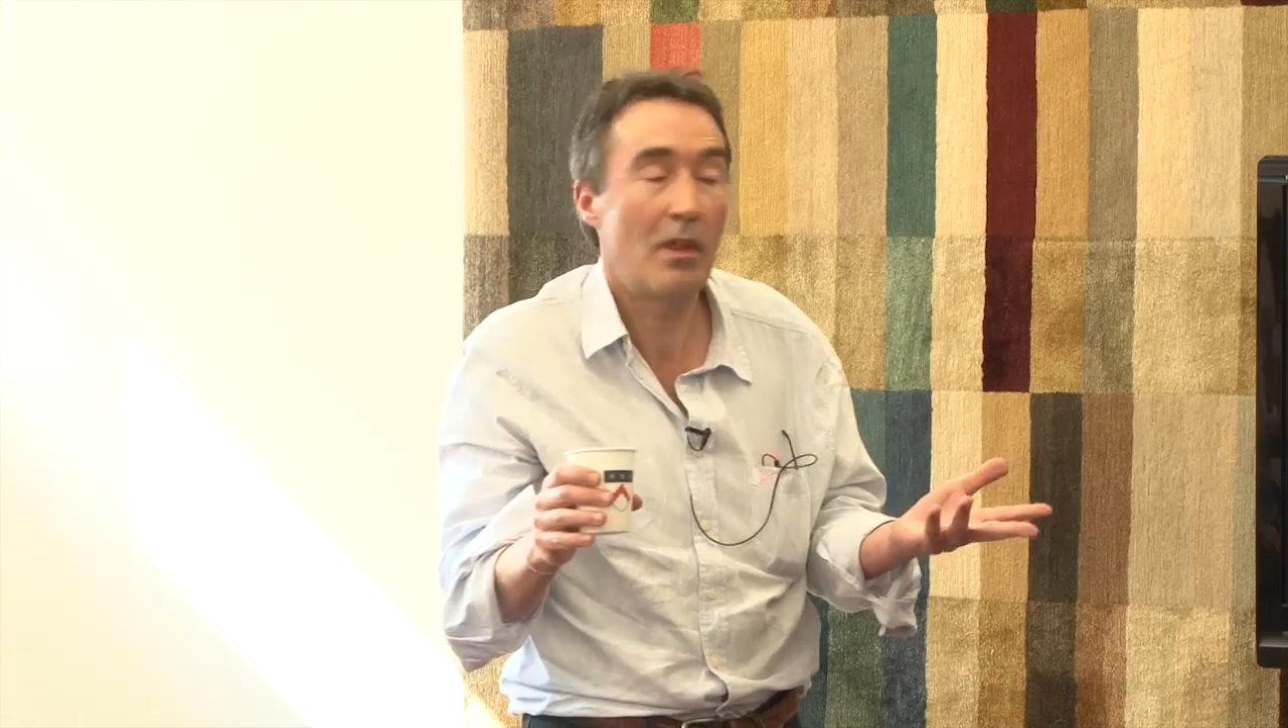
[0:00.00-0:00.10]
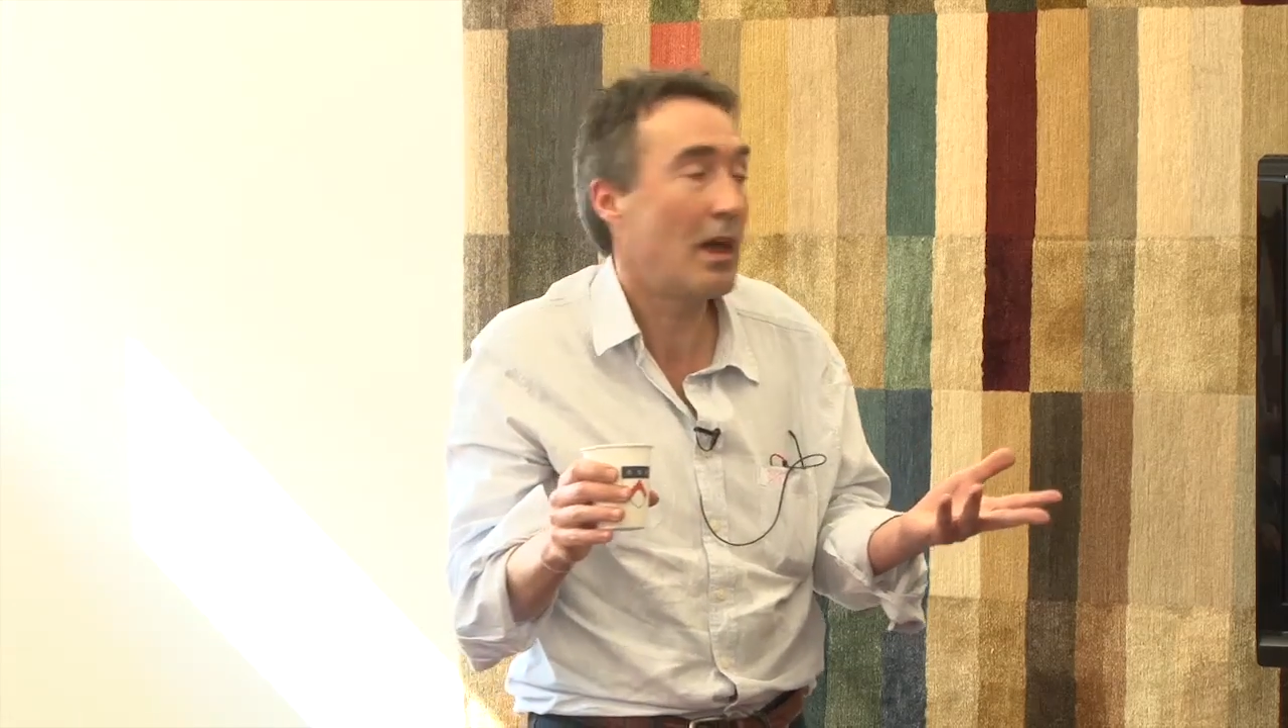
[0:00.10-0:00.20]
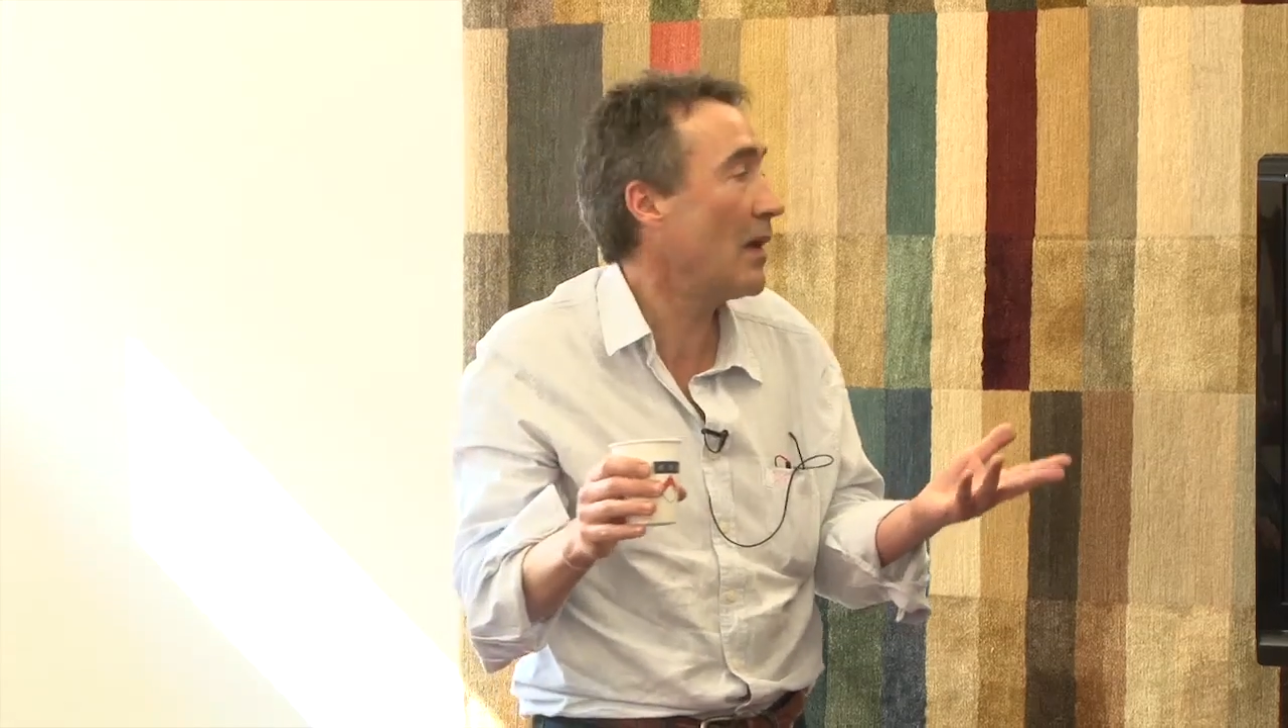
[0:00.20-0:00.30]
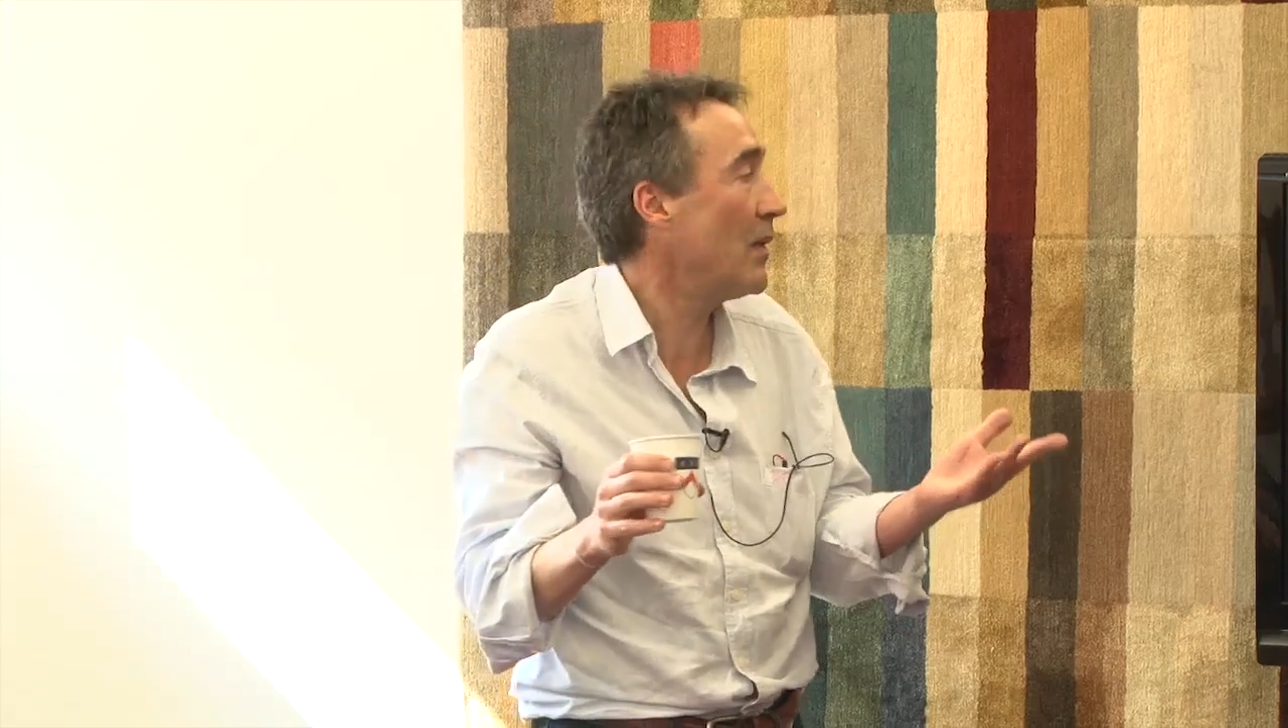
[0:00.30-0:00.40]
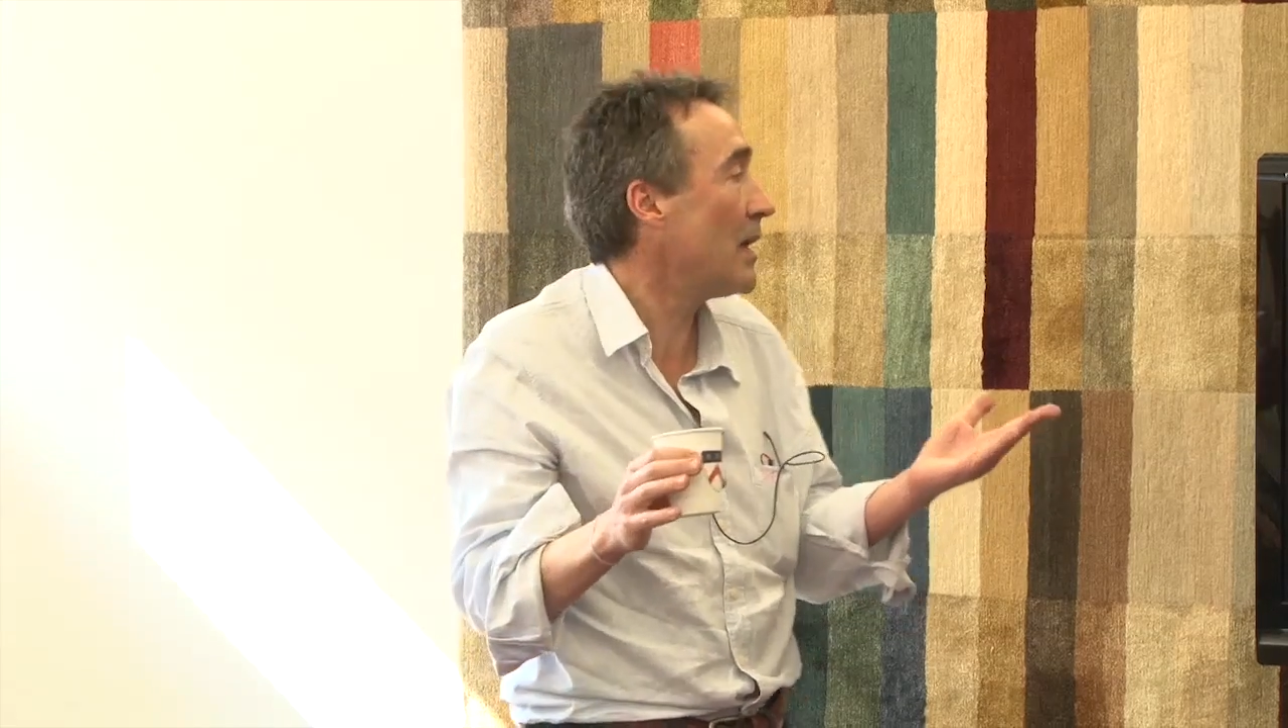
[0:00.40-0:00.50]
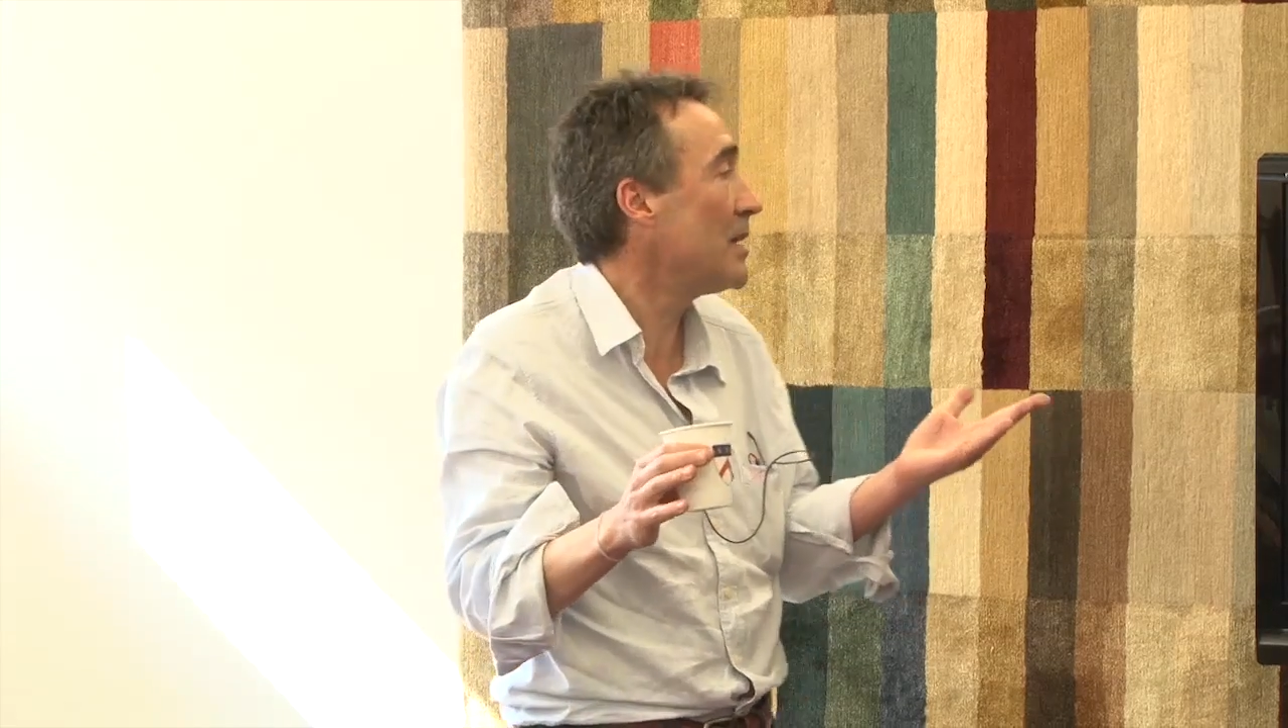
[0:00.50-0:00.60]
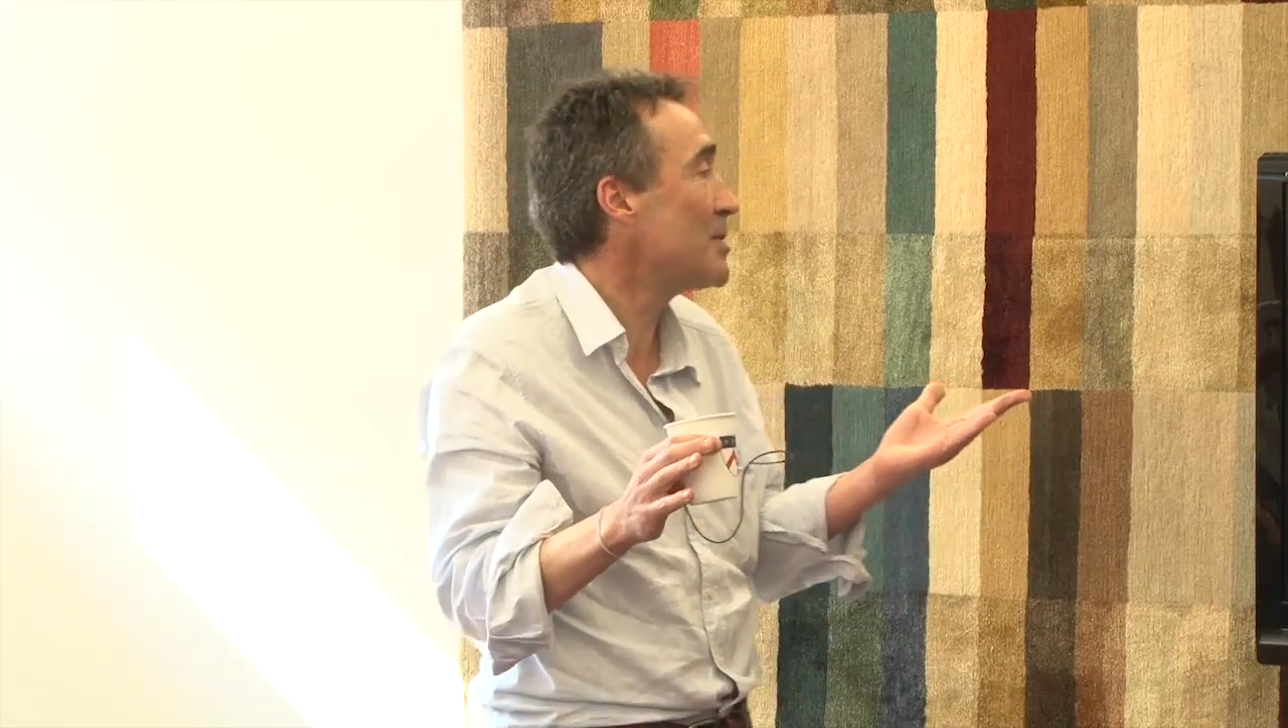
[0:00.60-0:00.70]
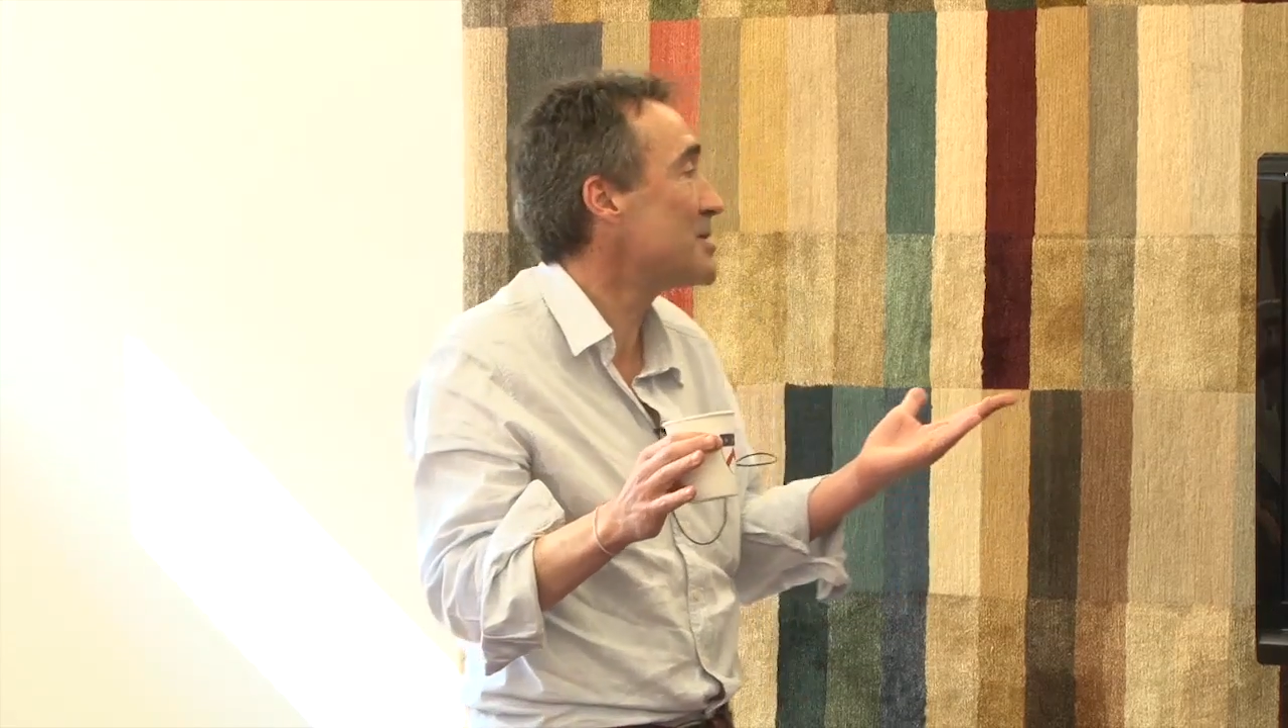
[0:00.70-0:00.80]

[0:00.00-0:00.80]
And, and they'll be